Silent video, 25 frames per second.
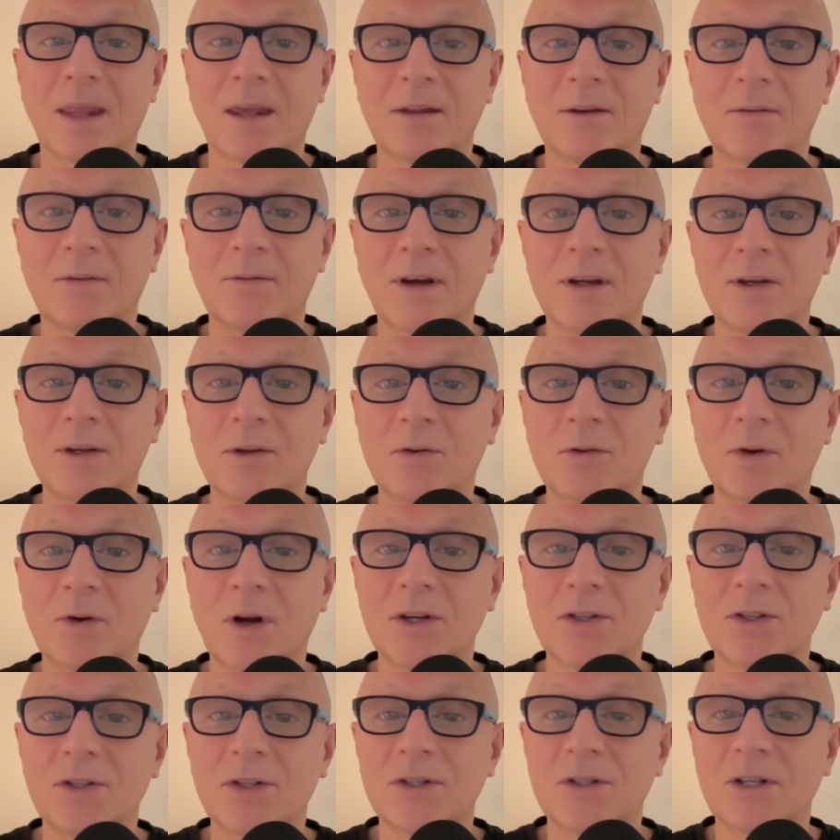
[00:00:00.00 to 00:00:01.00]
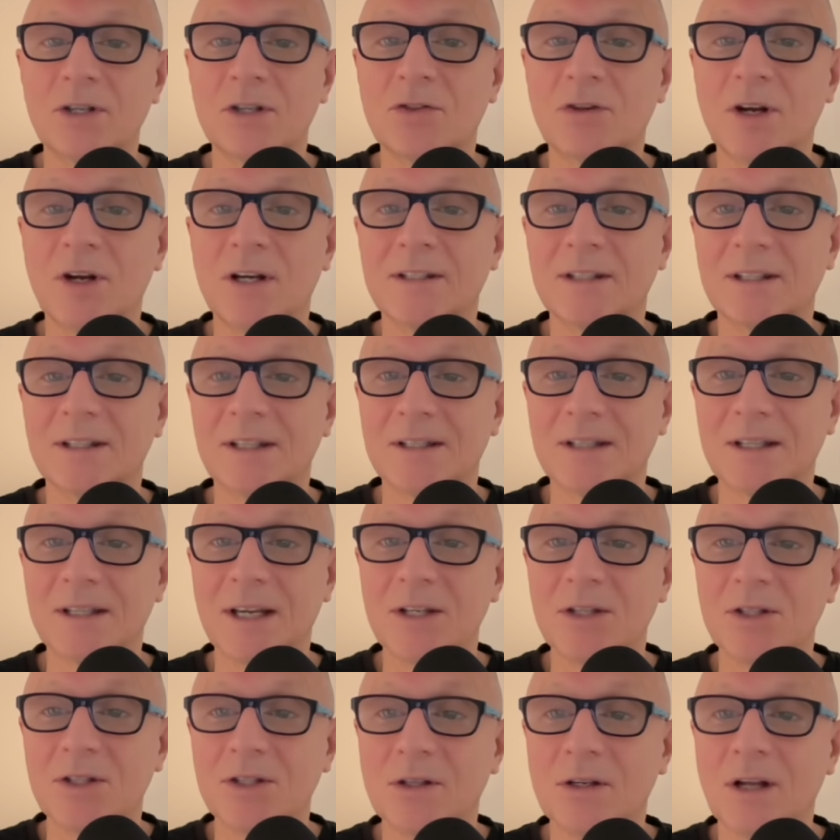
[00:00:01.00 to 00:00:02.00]
The fatal crashes attracted
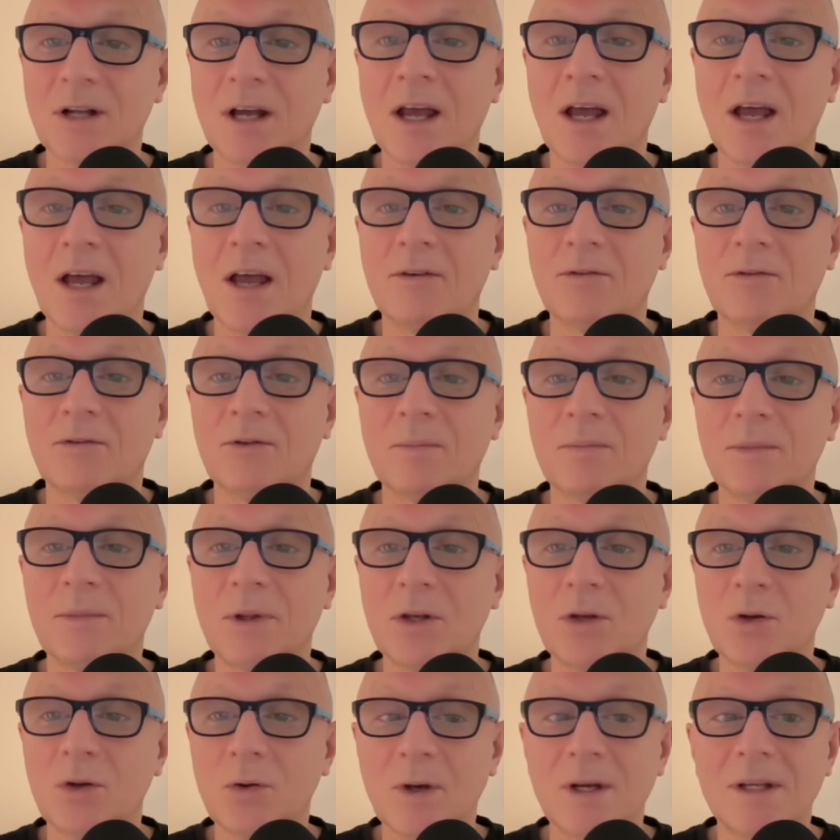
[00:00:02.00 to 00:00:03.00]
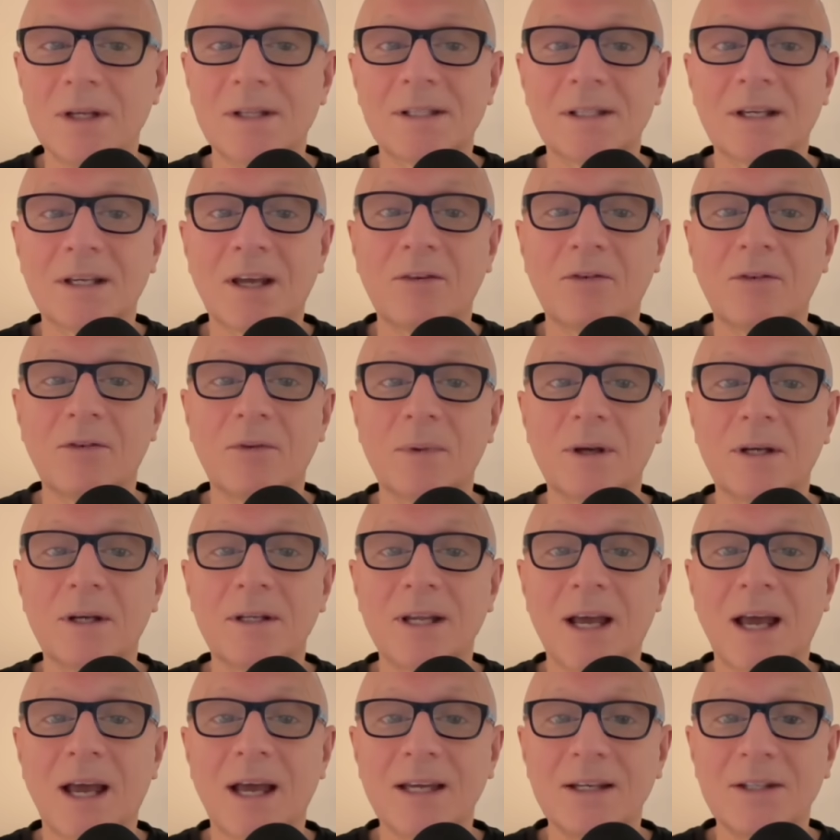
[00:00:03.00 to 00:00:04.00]
attention from the U.S.
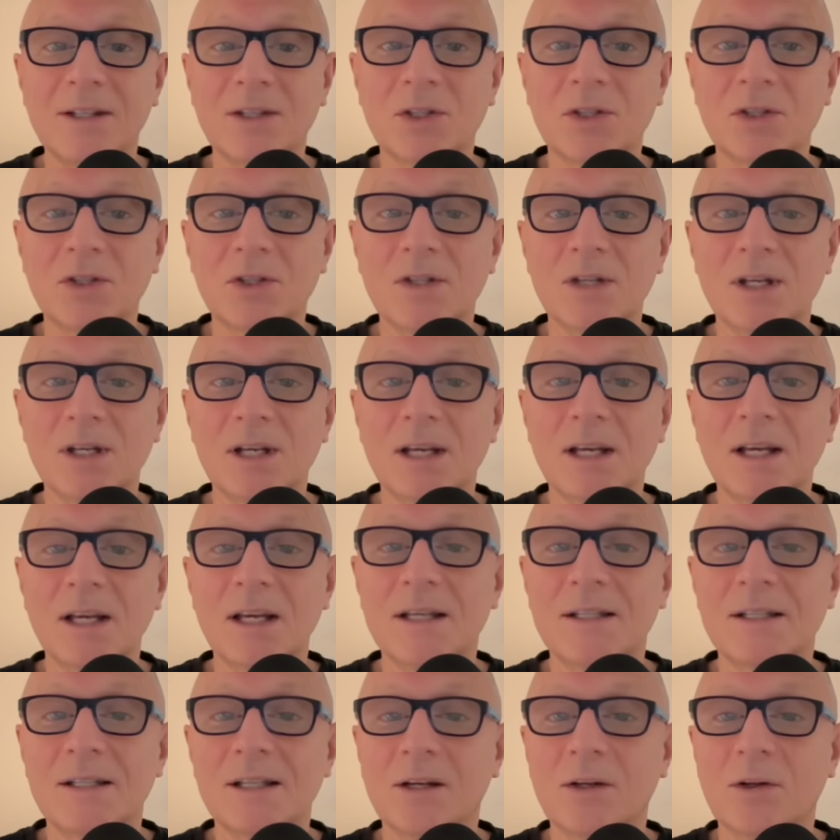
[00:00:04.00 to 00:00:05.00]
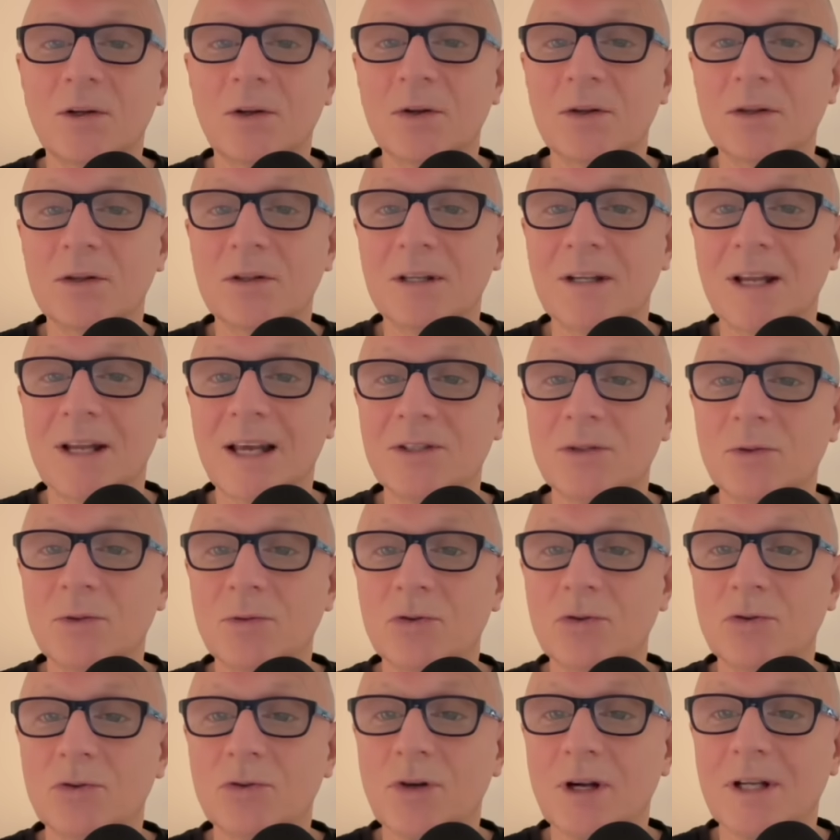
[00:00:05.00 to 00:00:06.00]
government agencies, including the National
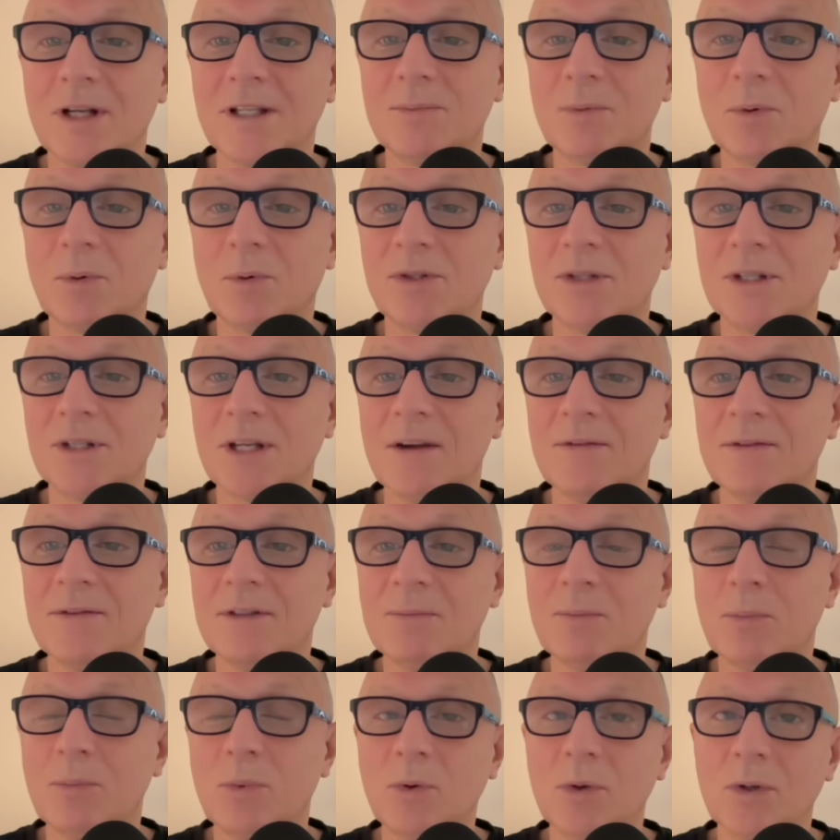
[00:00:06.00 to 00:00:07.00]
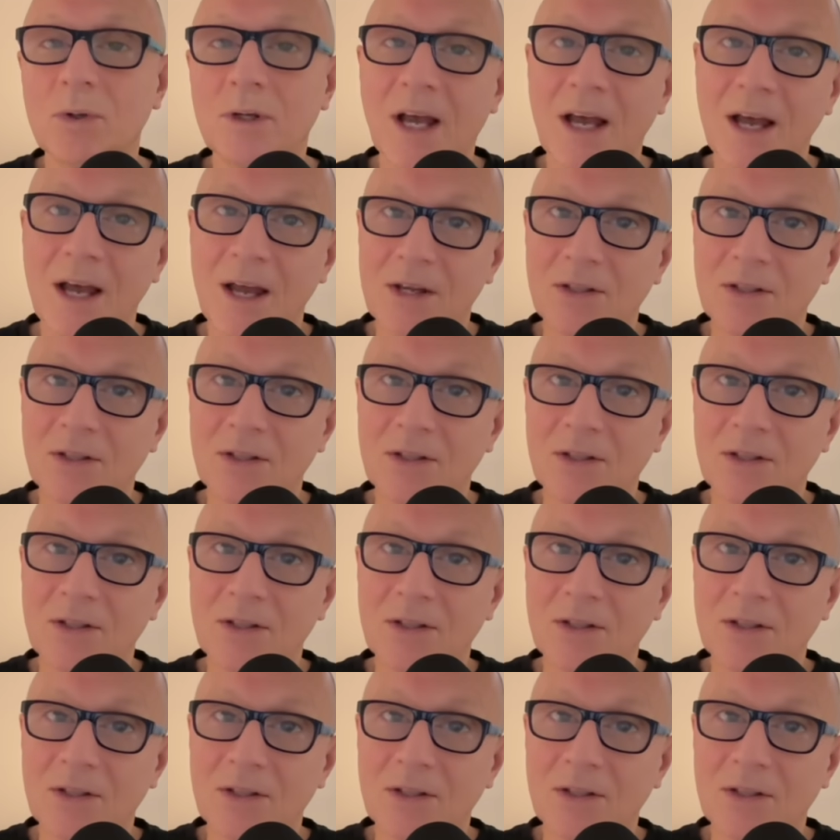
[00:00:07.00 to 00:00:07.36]
Transport Safety Board.